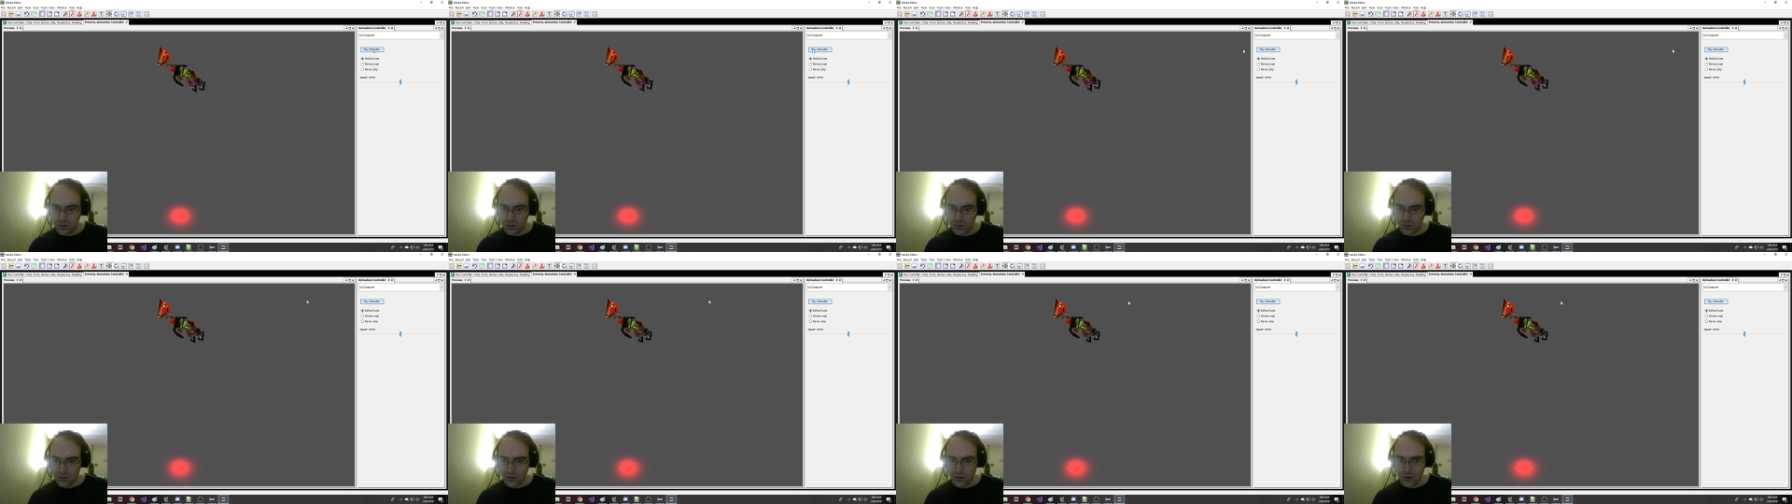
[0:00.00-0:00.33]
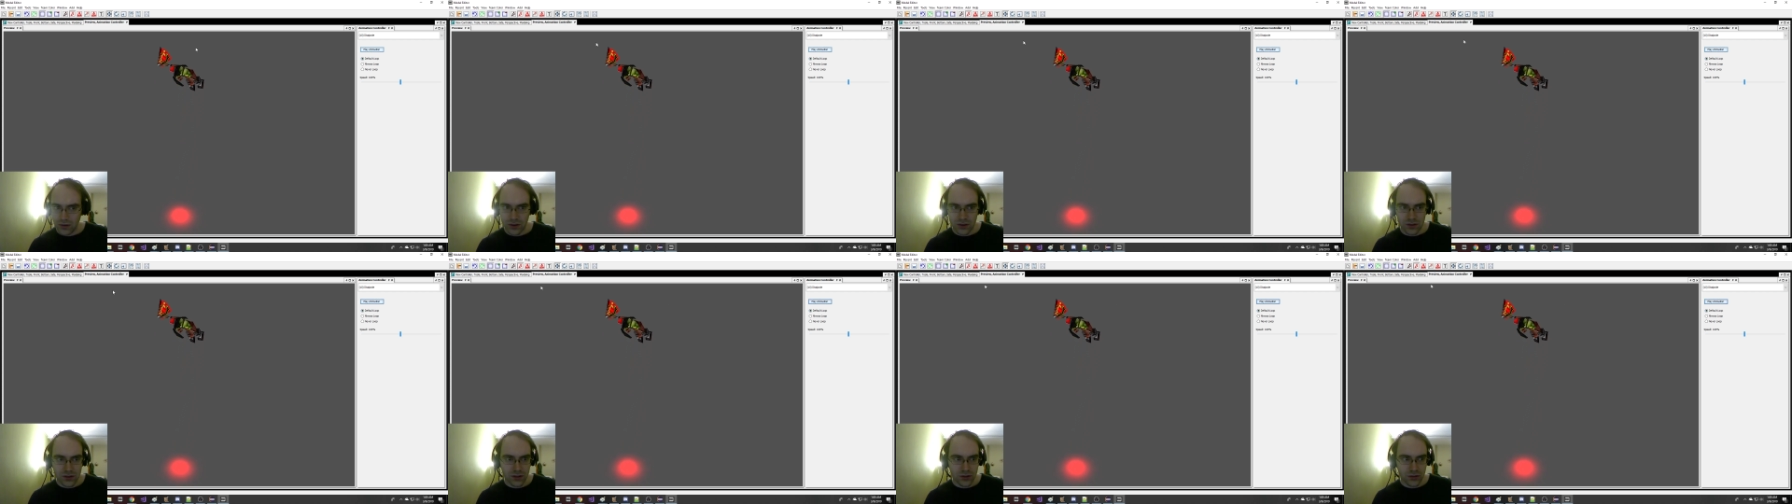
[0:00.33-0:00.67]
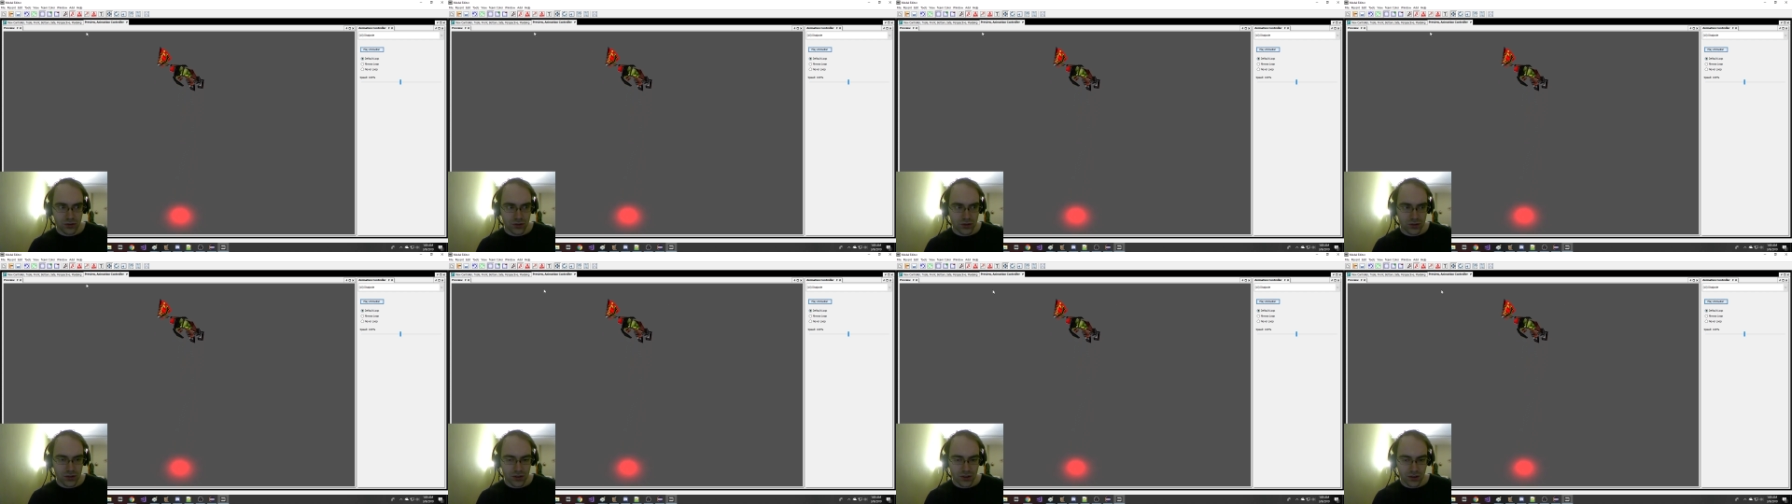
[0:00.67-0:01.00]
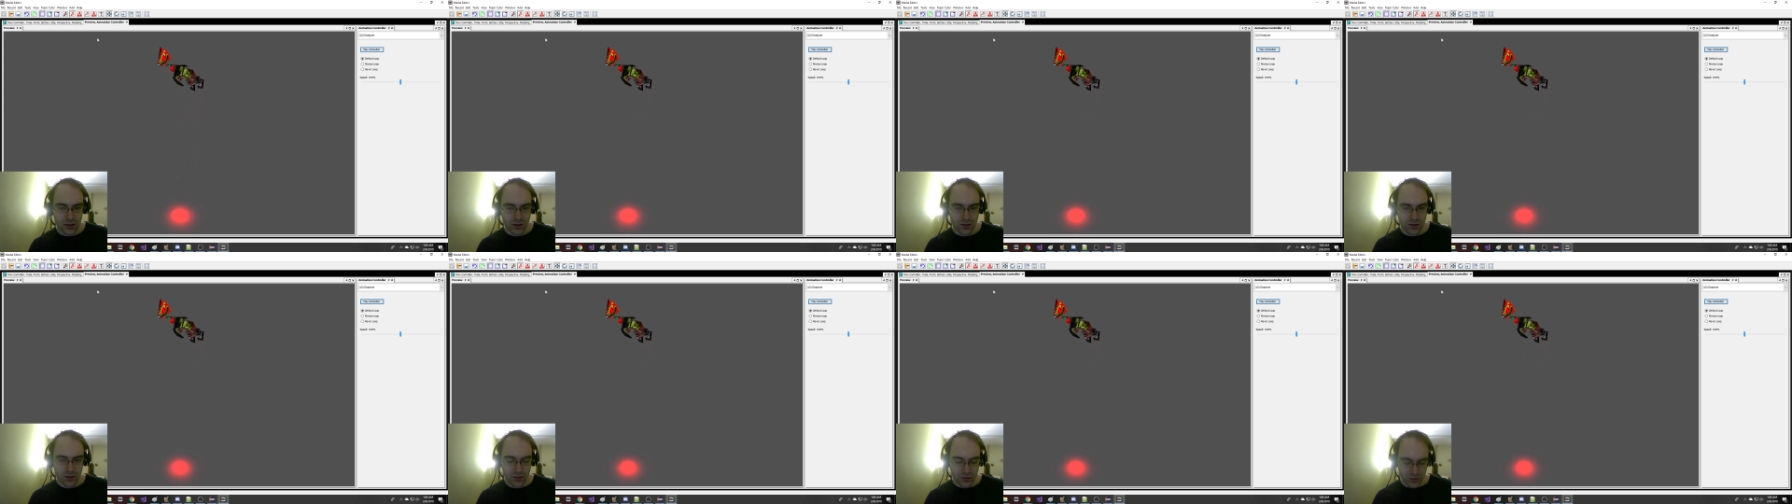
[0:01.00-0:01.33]
Oh, that's
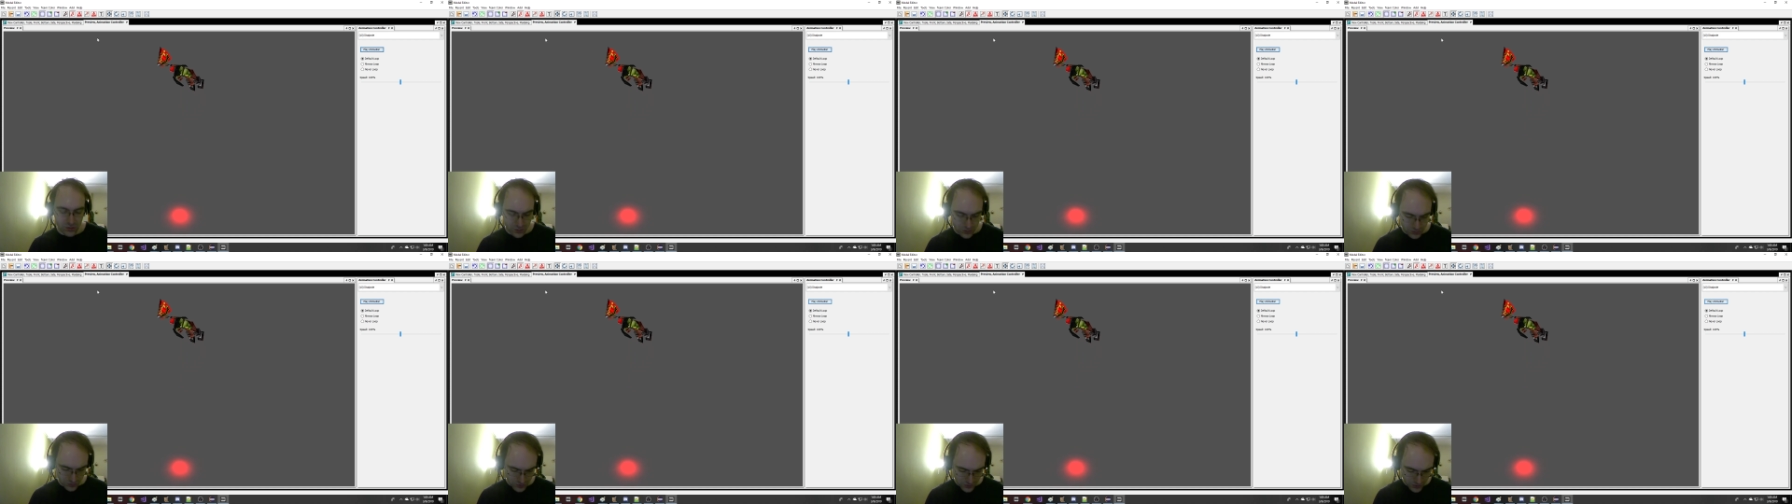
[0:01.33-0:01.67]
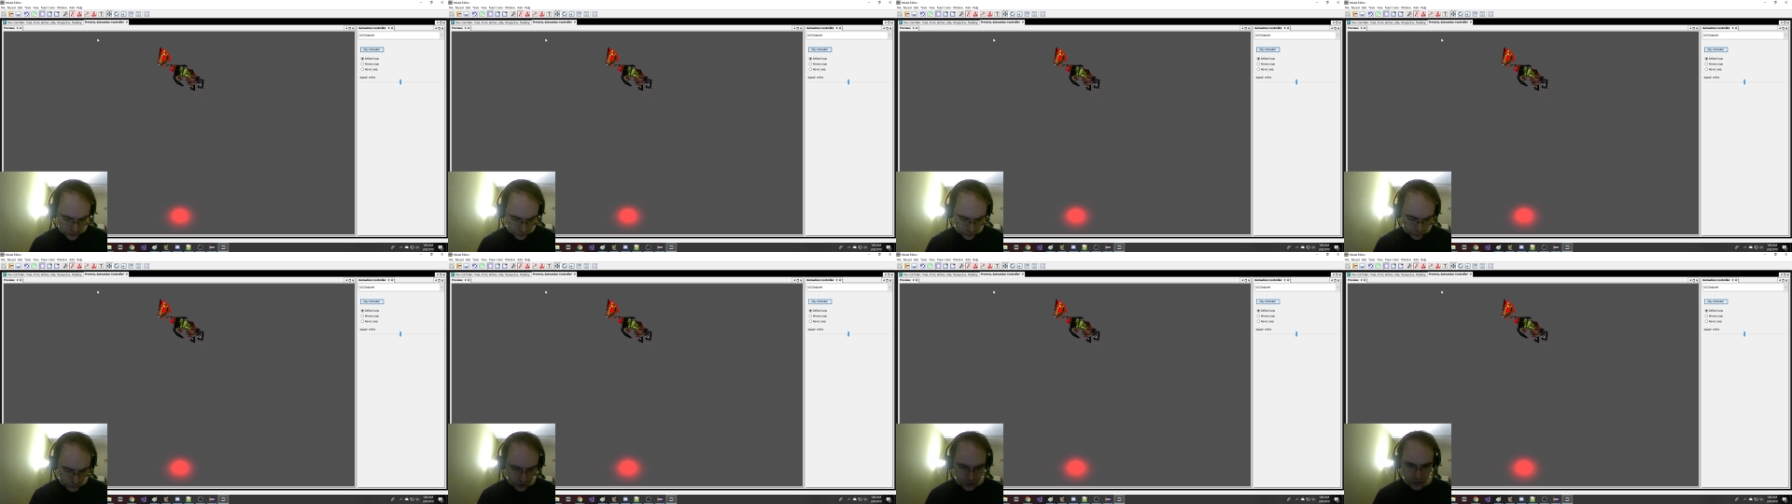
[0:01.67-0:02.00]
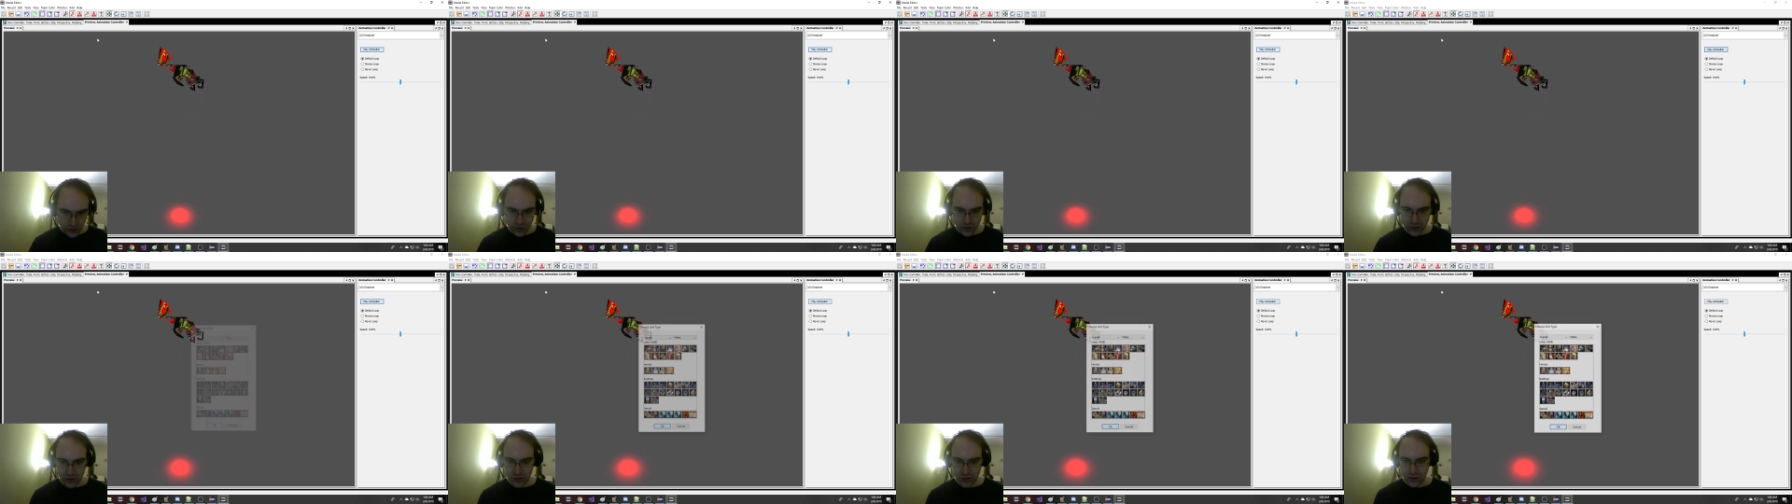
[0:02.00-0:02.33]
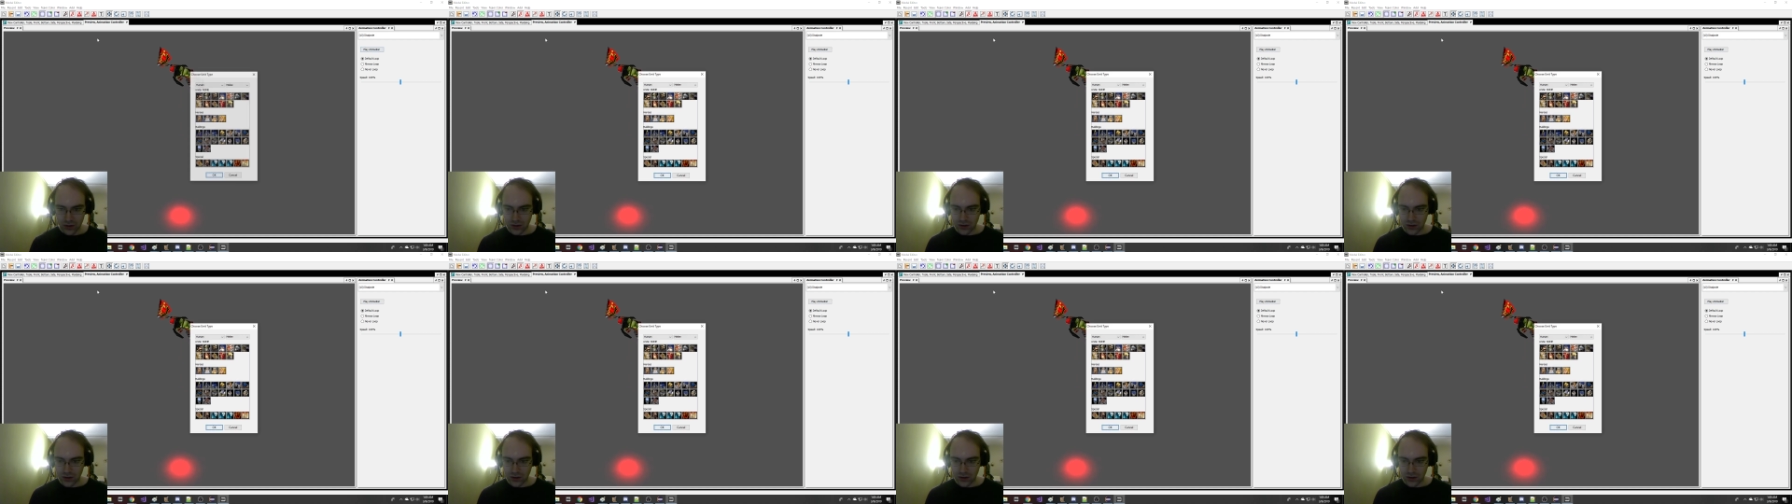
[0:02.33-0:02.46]
interesting. It broke.